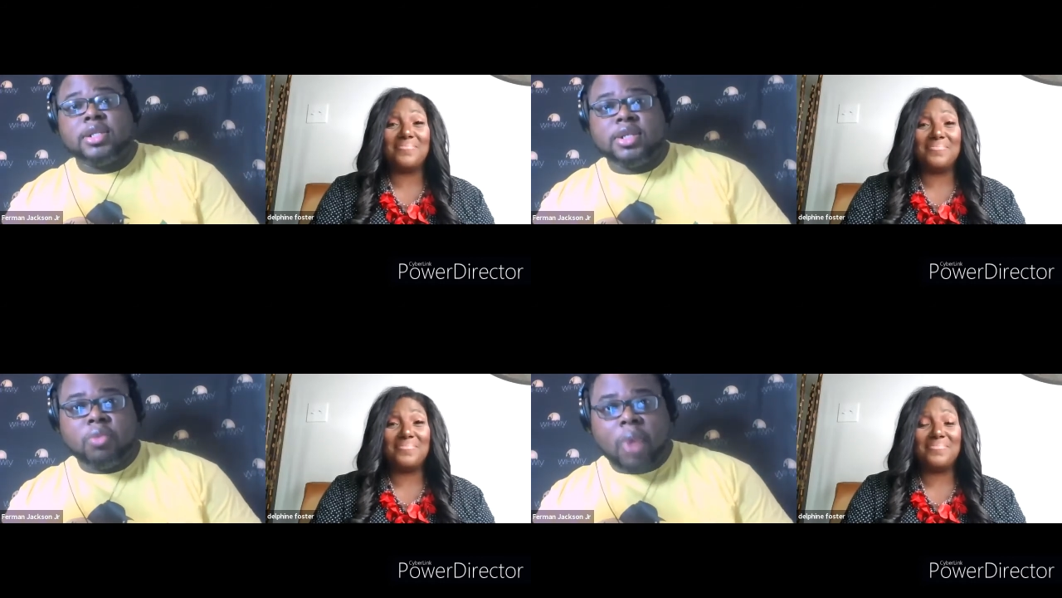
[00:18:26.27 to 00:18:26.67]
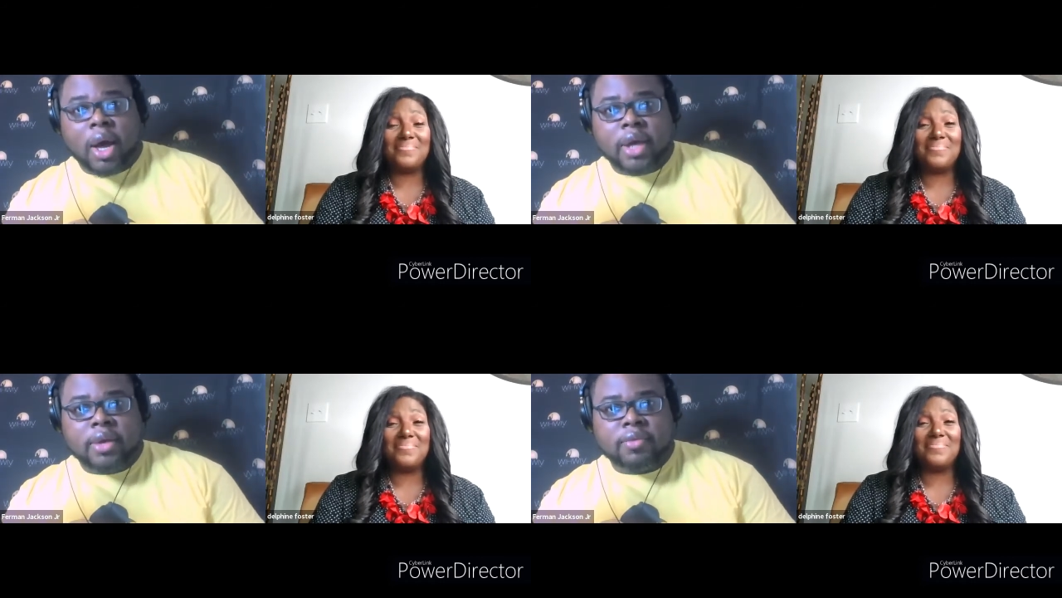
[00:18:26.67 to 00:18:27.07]
Speaker 1: his
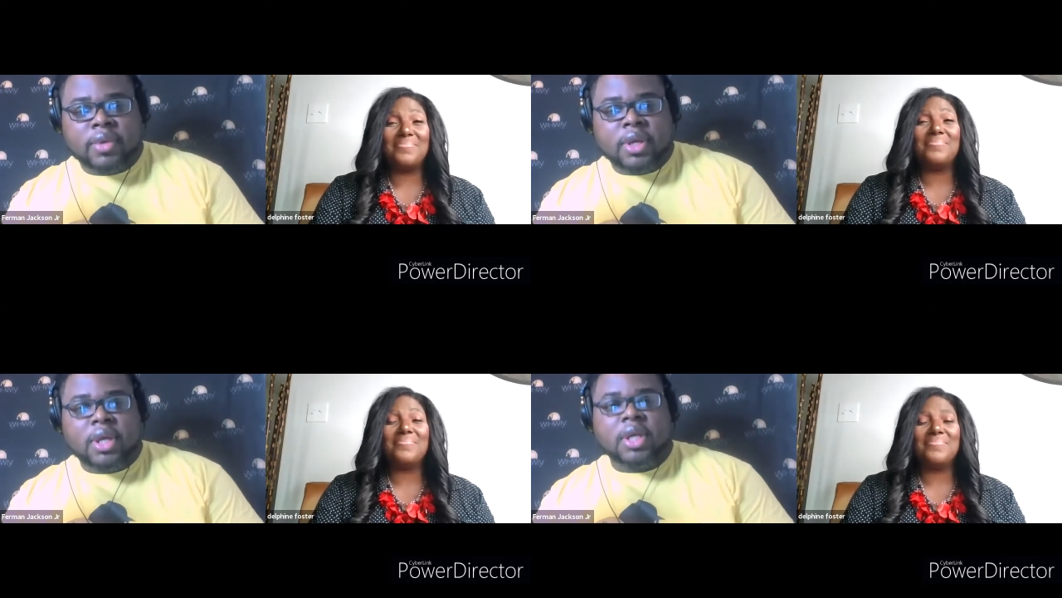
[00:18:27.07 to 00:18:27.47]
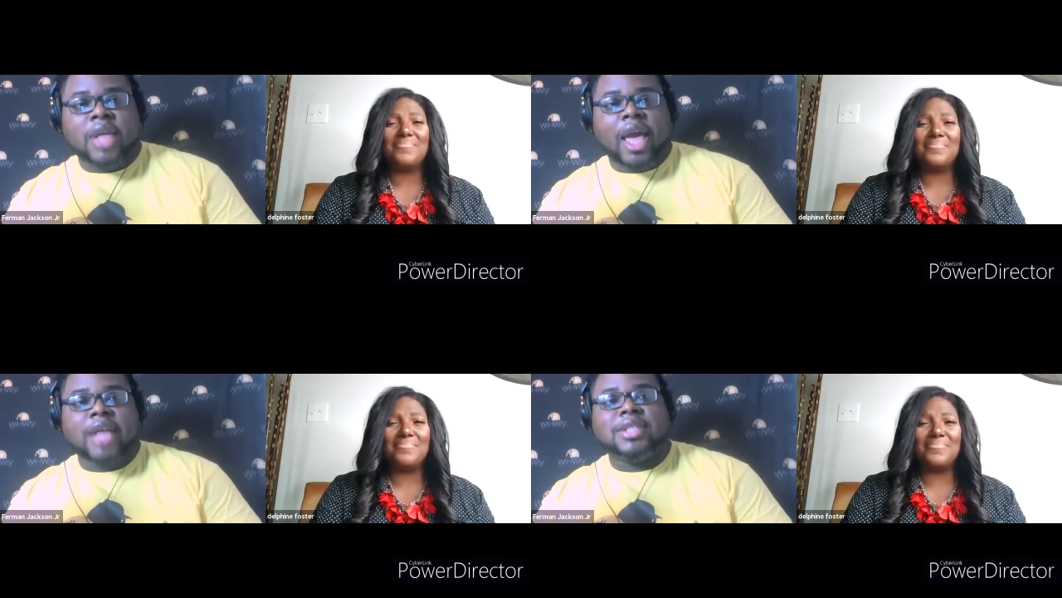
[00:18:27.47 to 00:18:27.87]
wife
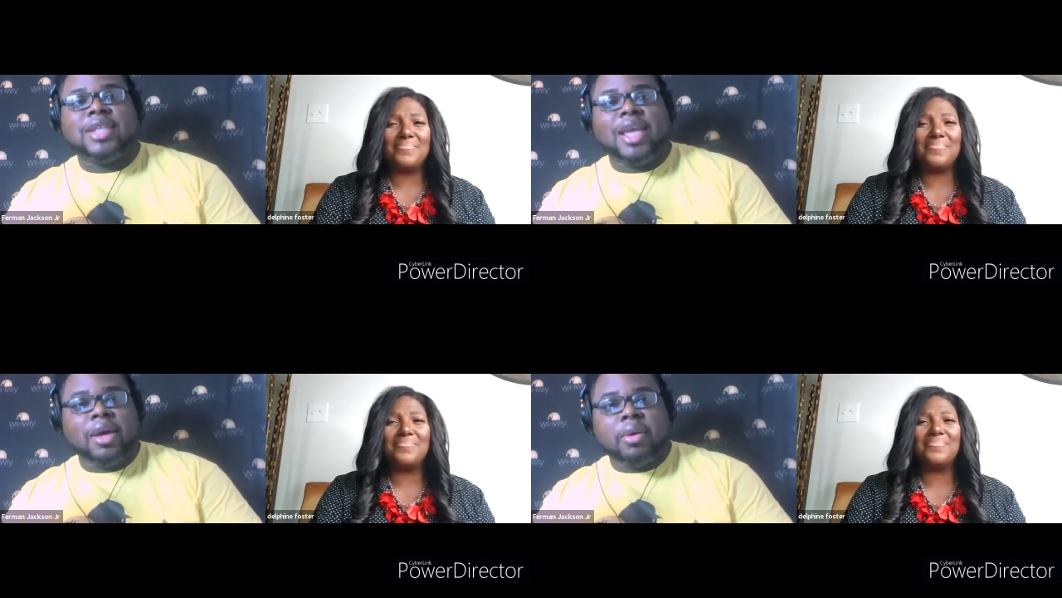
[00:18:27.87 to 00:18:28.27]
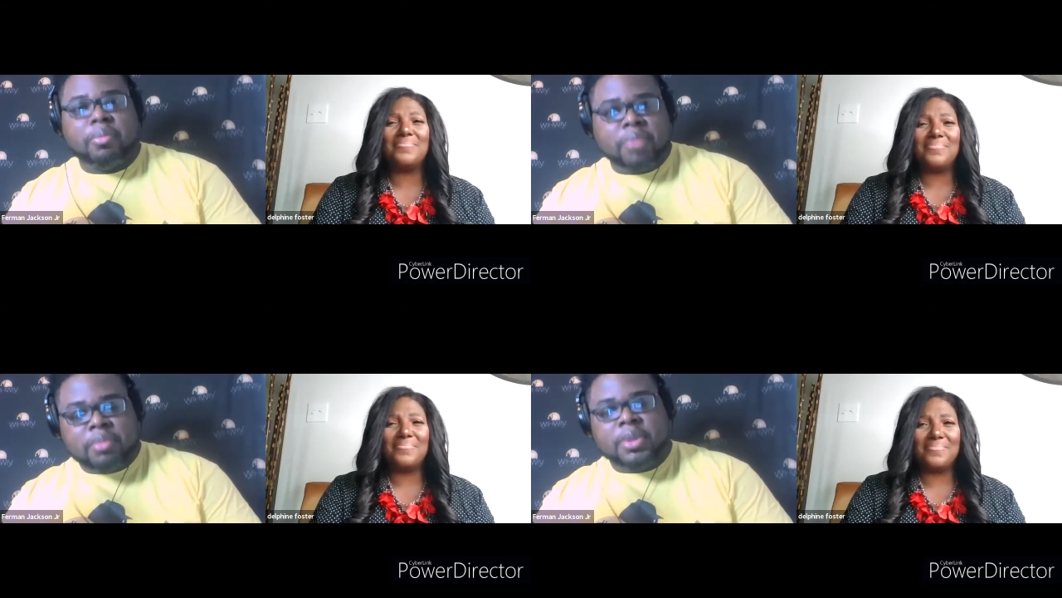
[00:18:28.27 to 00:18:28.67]
as the help me,
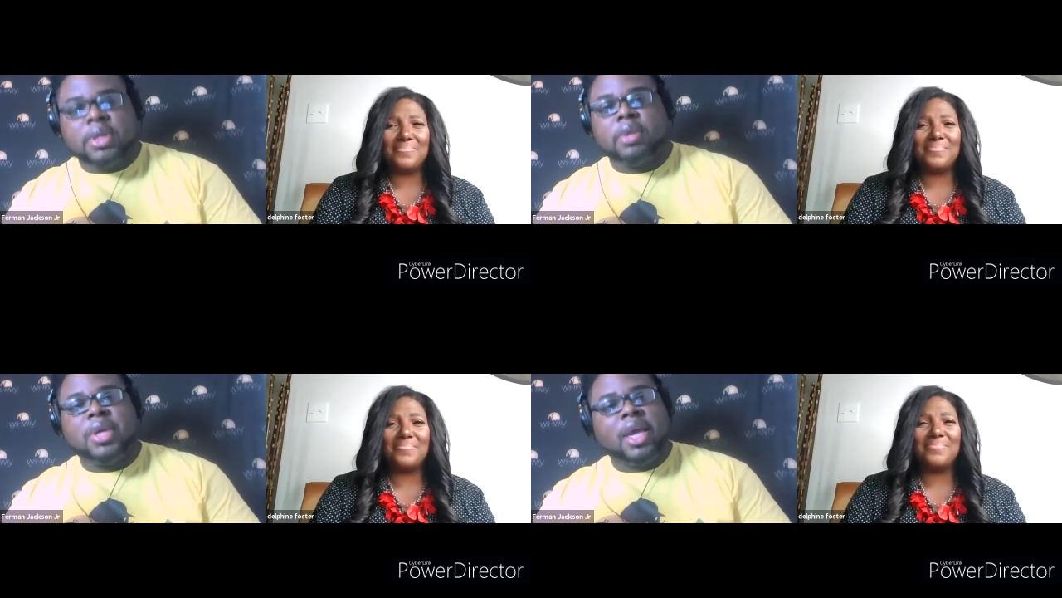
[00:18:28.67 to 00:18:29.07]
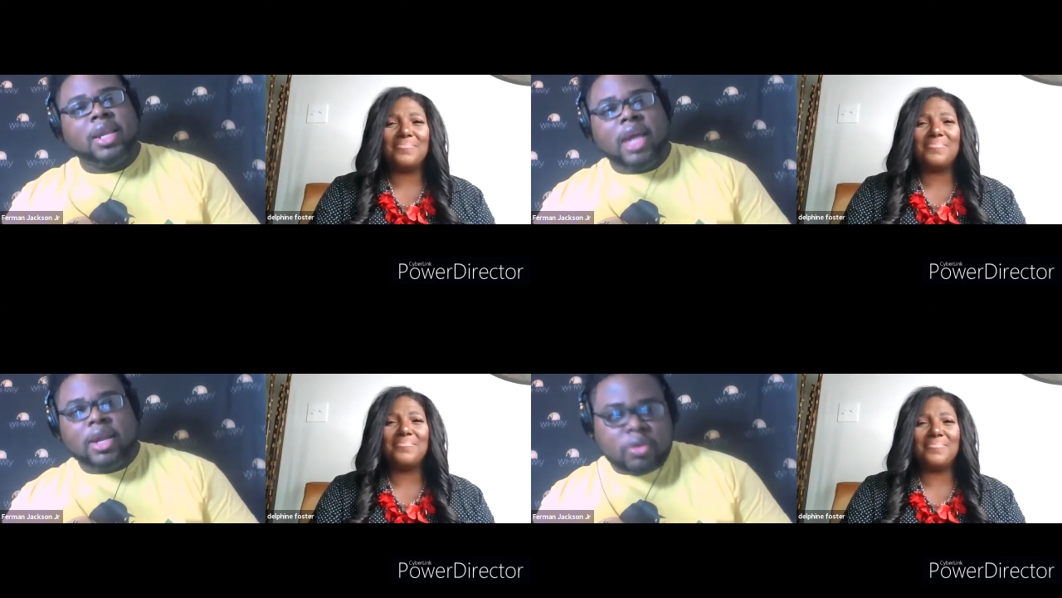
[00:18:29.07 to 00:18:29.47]
because we
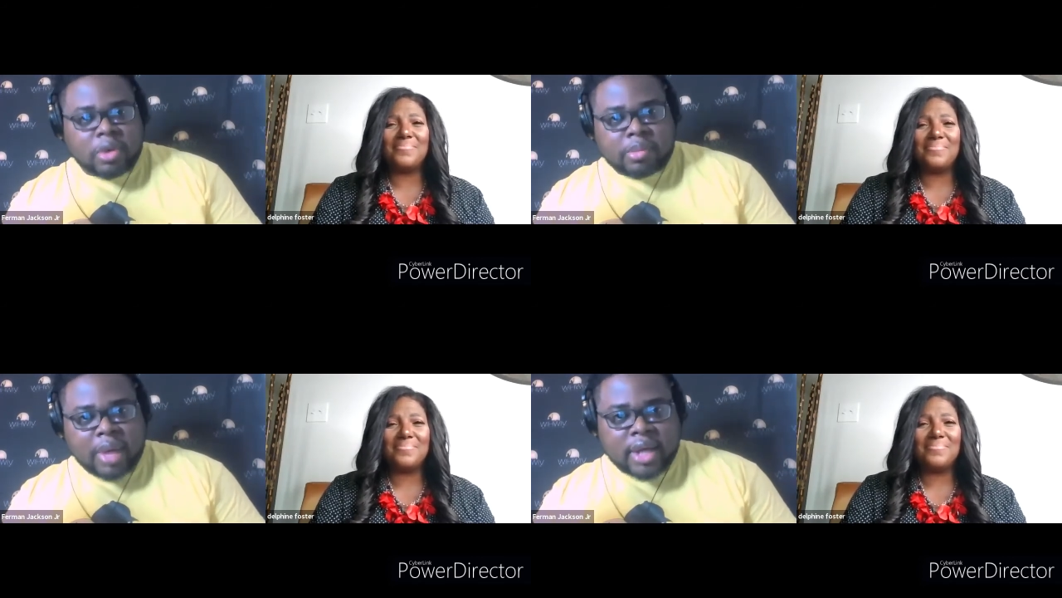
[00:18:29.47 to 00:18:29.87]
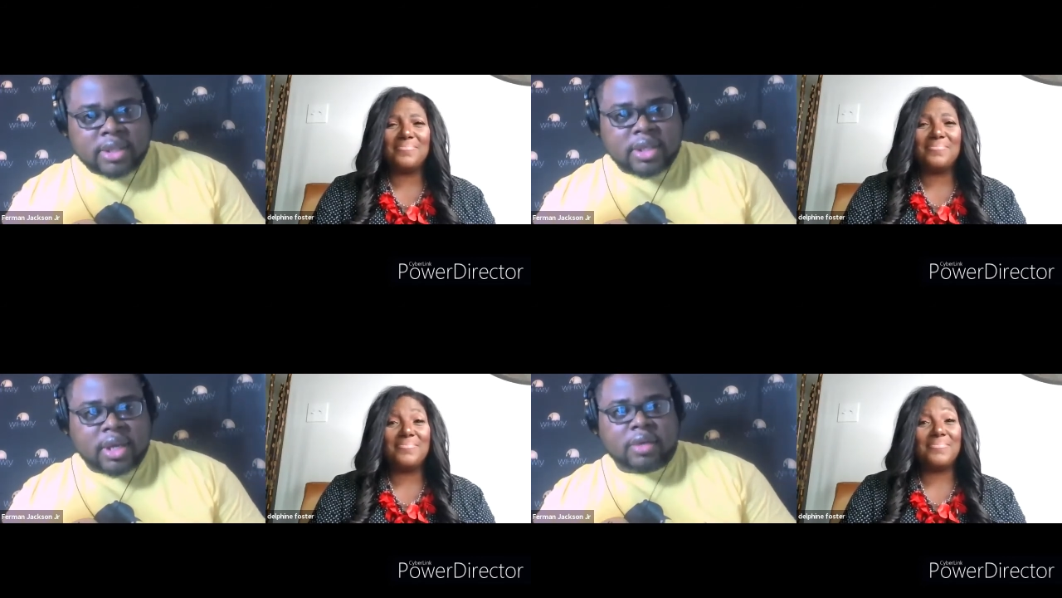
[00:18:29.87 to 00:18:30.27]
cannot do it by
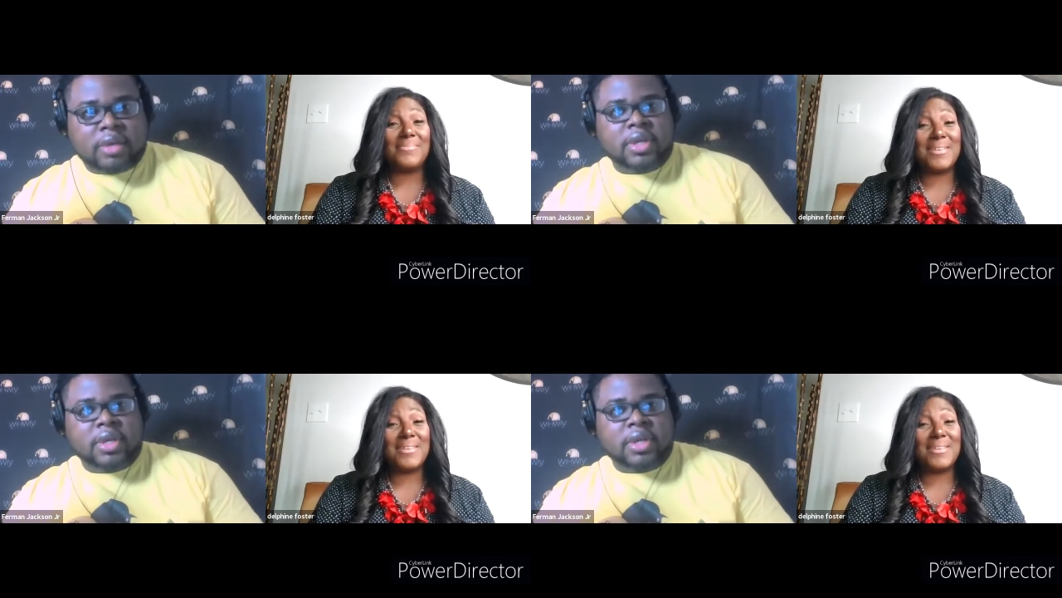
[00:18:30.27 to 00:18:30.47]
ourselves.